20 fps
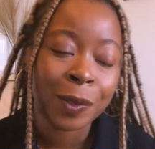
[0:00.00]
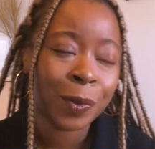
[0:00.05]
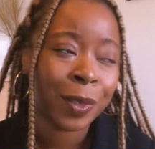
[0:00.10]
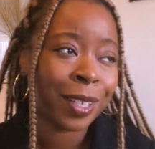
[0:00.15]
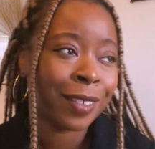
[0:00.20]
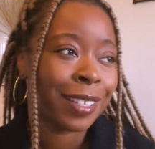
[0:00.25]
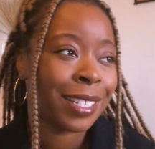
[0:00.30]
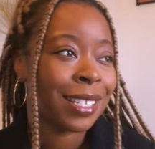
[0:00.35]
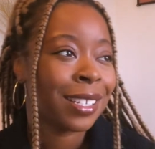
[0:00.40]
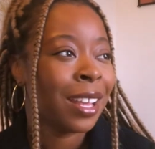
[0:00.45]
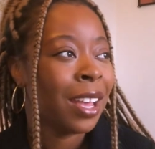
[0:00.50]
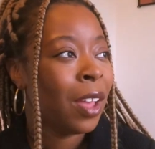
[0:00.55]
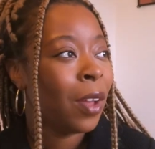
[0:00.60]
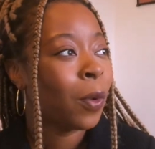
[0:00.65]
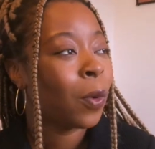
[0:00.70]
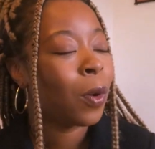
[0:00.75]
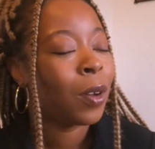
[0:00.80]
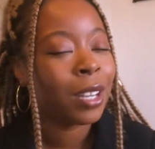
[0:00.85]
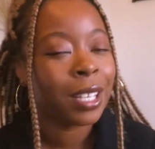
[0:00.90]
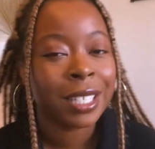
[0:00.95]
whether it's
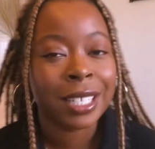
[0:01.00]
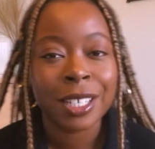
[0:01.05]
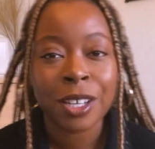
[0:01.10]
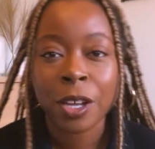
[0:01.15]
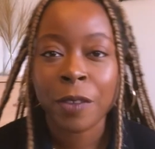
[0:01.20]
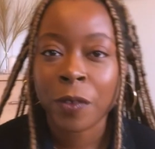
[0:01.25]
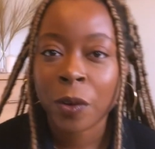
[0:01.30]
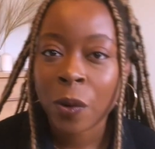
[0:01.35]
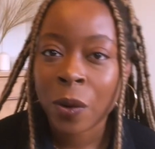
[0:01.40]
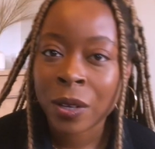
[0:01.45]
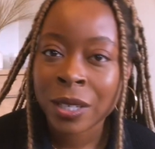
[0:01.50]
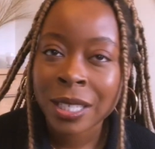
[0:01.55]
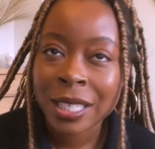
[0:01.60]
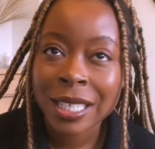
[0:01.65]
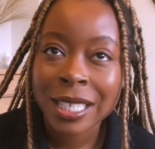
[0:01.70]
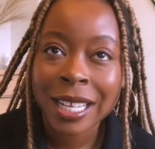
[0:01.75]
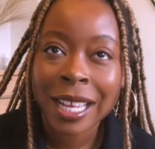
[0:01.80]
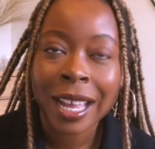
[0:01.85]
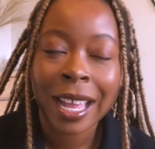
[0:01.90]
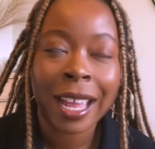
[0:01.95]
quality over
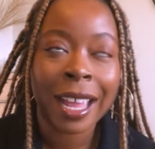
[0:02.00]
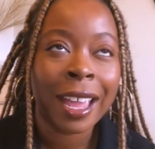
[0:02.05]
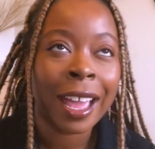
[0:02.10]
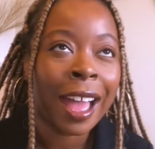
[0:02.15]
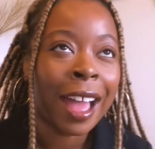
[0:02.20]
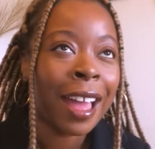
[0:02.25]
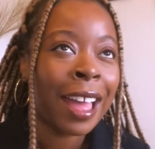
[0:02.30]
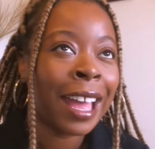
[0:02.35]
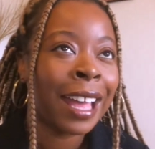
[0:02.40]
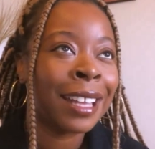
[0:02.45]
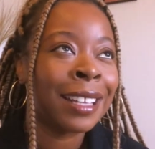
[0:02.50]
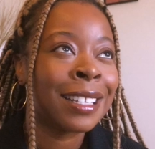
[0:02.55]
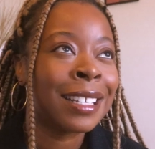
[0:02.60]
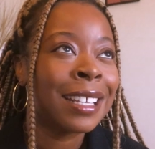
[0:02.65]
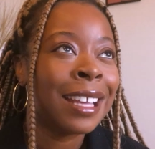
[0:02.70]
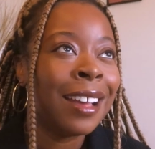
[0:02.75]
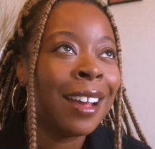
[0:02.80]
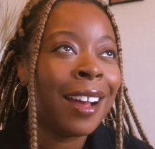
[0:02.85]
quantity and